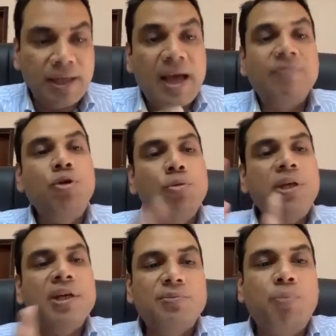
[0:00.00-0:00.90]
They have to
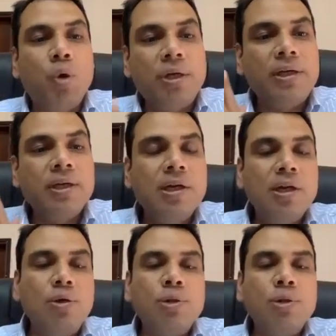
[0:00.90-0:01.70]
be exported to